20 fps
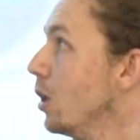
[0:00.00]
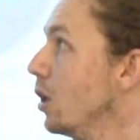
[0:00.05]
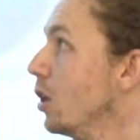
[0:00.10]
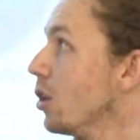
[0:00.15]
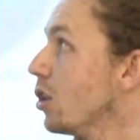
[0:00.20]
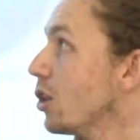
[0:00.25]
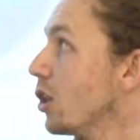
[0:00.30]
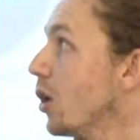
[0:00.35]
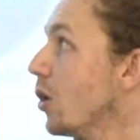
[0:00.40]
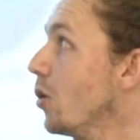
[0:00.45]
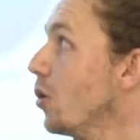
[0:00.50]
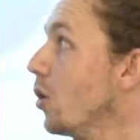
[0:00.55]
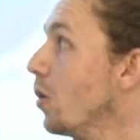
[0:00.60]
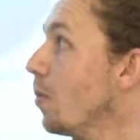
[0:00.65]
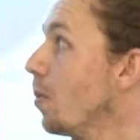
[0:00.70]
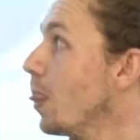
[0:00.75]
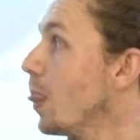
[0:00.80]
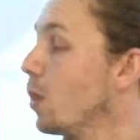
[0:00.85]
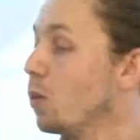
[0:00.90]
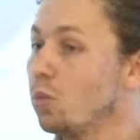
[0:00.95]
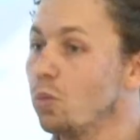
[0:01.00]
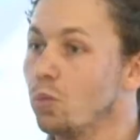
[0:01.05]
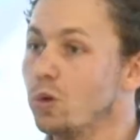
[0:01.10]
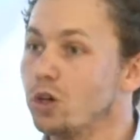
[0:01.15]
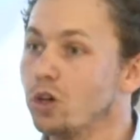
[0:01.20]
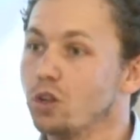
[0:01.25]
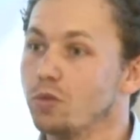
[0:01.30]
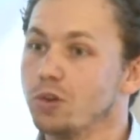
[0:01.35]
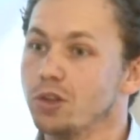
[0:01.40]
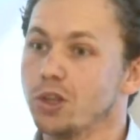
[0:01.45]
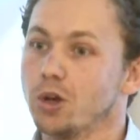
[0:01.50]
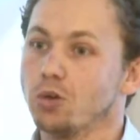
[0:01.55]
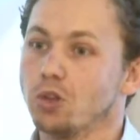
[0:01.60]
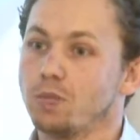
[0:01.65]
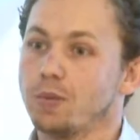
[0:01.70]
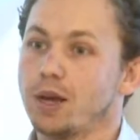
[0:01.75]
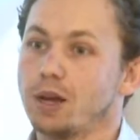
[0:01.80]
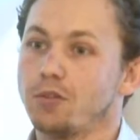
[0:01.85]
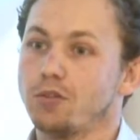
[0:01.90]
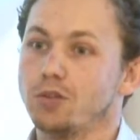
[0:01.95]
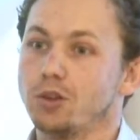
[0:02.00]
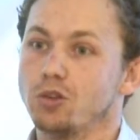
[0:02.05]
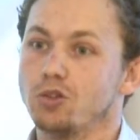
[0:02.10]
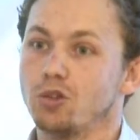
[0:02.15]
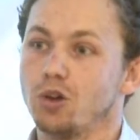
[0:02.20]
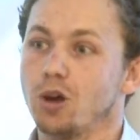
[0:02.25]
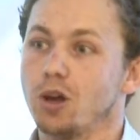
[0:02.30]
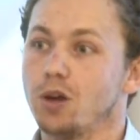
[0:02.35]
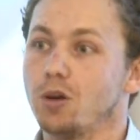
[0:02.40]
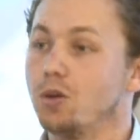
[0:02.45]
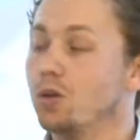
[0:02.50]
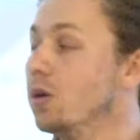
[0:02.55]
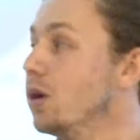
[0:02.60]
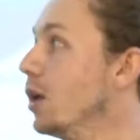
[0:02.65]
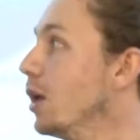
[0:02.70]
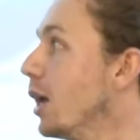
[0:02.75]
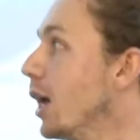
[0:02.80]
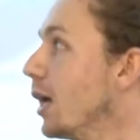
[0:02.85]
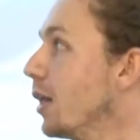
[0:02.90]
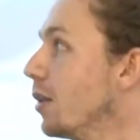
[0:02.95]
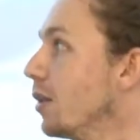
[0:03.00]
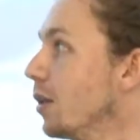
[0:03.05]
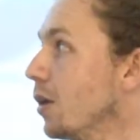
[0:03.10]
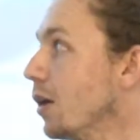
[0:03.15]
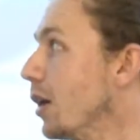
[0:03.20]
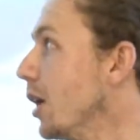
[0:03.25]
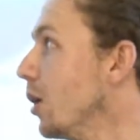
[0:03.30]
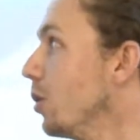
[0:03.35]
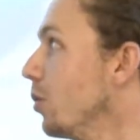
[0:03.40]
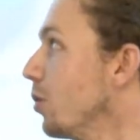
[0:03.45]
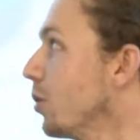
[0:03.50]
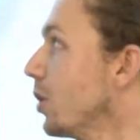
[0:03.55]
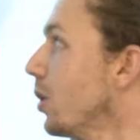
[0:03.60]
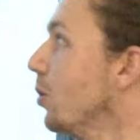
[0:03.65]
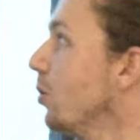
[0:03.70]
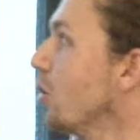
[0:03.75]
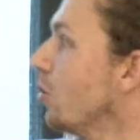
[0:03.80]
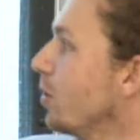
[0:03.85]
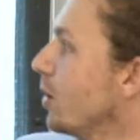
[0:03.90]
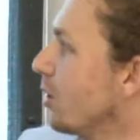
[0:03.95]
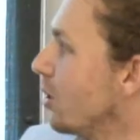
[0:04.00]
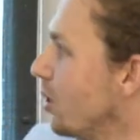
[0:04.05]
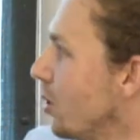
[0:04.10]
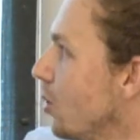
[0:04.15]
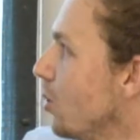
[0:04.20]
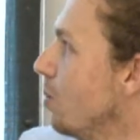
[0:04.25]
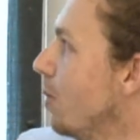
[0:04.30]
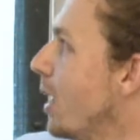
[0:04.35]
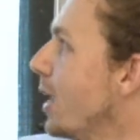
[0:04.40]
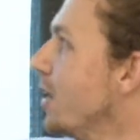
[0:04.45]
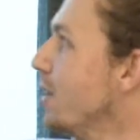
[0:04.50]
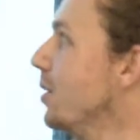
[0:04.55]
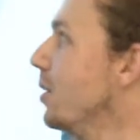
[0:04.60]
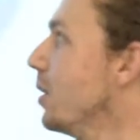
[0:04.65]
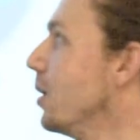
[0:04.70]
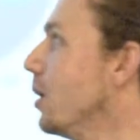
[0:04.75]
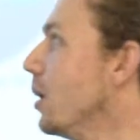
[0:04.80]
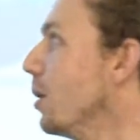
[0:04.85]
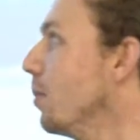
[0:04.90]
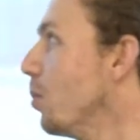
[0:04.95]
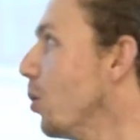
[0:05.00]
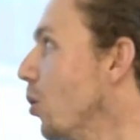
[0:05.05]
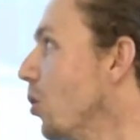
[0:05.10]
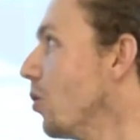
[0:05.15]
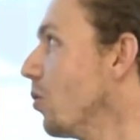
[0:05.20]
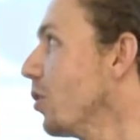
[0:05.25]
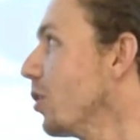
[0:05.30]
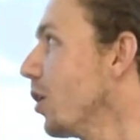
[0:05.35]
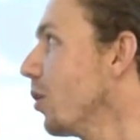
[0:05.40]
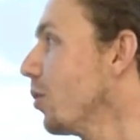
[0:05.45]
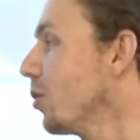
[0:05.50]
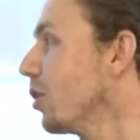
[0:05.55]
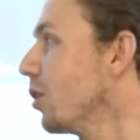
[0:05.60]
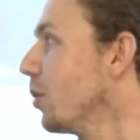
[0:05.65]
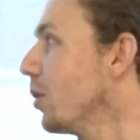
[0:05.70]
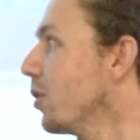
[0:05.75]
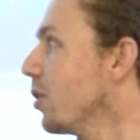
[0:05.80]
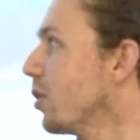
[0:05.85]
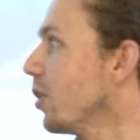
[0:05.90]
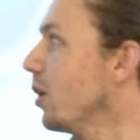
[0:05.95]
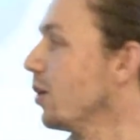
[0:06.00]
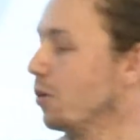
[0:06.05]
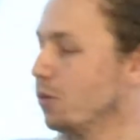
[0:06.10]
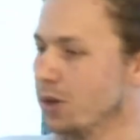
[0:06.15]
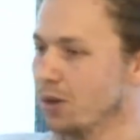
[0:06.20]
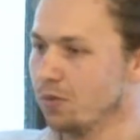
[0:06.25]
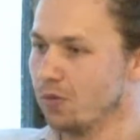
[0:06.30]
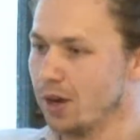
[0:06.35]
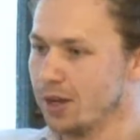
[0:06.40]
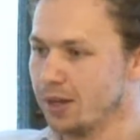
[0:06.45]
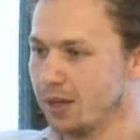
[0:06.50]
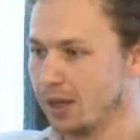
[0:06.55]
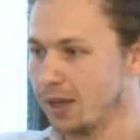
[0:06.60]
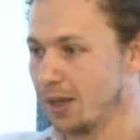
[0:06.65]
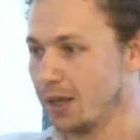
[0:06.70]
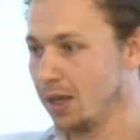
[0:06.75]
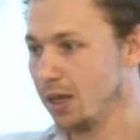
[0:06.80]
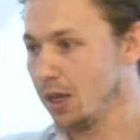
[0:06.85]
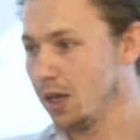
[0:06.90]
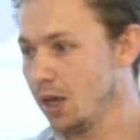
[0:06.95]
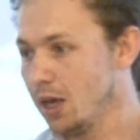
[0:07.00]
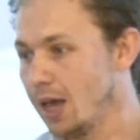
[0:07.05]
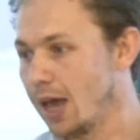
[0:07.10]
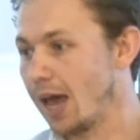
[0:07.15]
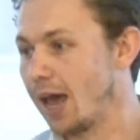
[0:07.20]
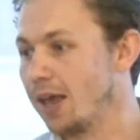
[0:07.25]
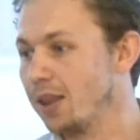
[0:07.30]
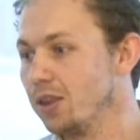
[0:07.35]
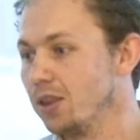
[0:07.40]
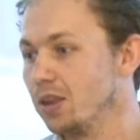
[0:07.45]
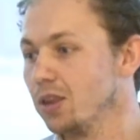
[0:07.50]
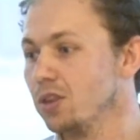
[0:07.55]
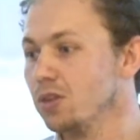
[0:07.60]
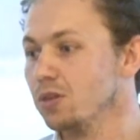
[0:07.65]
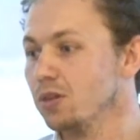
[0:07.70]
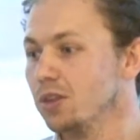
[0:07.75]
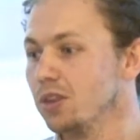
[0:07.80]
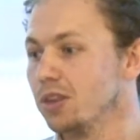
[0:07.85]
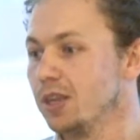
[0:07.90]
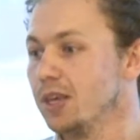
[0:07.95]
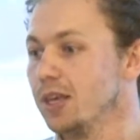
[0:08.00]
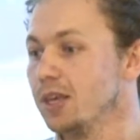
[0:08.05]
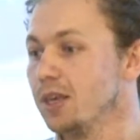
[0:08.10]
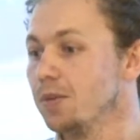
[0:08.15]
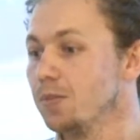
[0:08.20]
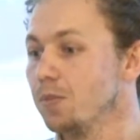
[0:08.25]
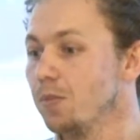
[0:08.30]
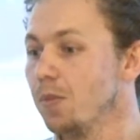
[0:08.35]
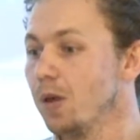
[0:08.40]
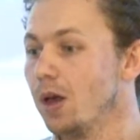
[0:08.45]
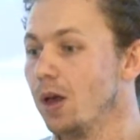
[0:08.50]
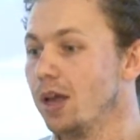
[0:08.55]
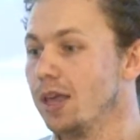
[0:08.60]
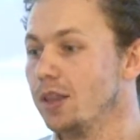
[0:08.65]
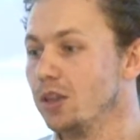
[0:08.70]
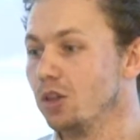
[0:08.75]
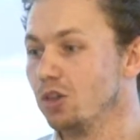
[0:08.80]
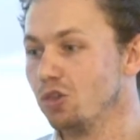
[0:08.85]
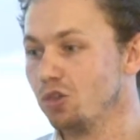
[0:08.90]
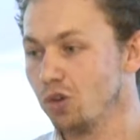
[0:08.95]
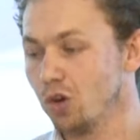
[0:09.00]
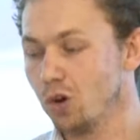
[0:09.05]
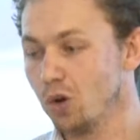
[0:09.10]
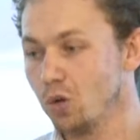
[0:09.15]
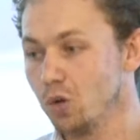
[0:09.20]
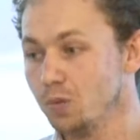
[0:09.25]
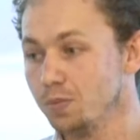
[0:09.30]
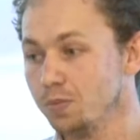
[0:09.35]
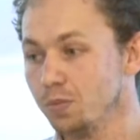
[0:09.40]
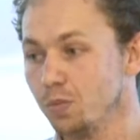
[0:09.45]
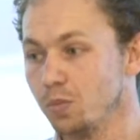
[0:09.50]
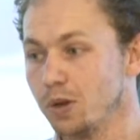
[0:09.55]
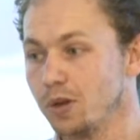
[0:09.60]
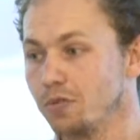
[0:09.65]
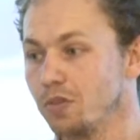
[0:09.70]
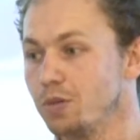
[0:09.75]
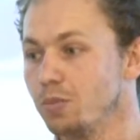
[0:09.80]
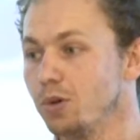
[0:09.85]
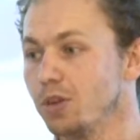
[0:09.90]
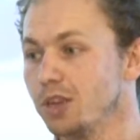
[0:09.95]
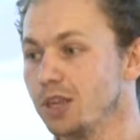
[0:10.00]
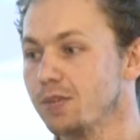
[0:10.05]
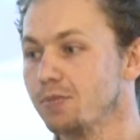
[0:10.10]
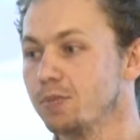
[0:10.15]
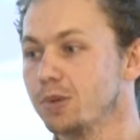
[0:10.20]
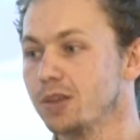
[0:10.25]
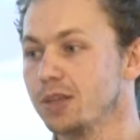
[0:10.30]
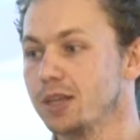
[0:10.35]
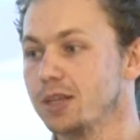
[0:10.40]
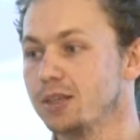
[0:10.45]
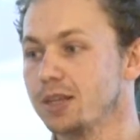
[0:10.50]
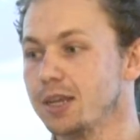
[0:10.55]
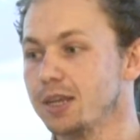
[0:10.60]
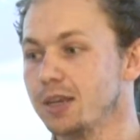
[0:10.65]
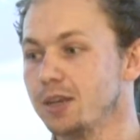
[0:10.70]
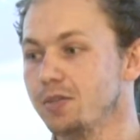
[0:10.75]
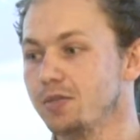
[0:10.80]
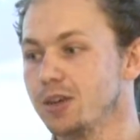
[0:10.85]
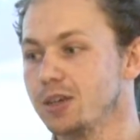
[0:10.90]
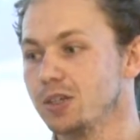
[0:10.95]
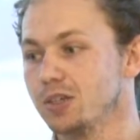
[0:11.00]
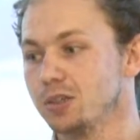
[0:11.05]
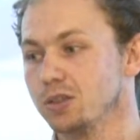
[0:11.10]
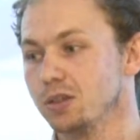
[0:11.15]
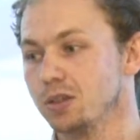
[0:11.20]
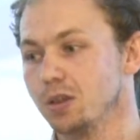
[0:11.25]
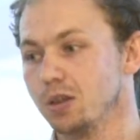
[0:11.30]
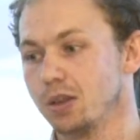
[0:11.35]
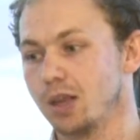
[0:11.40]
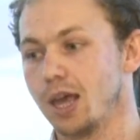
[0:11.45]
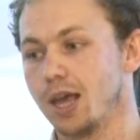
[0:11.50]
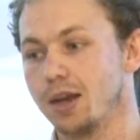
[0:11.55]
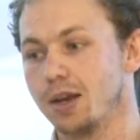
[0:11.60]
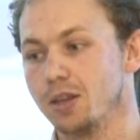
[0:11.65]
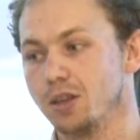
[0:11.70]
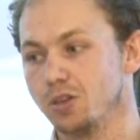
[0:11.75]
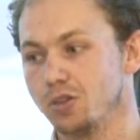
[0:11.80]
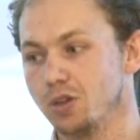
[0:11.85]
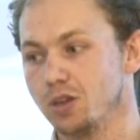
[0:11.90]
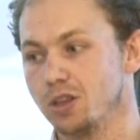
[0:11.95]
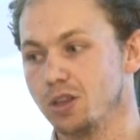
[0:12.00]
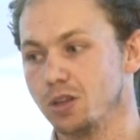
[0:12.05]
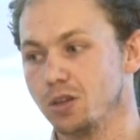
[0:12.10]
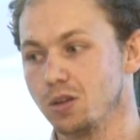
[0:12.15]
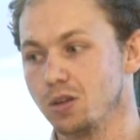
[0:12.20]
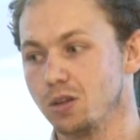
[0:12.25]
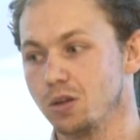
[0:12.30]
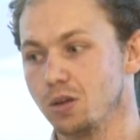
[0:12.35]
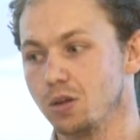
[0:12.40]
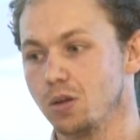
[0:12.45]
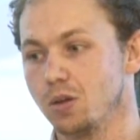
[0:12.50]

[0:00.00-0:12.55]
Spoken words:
So we've got the results back from the trial, and here are the results, but the 2 main important results are the ones circled in red here. And as you can see, in the control, we had 3.7% dengue infections, and in the treated,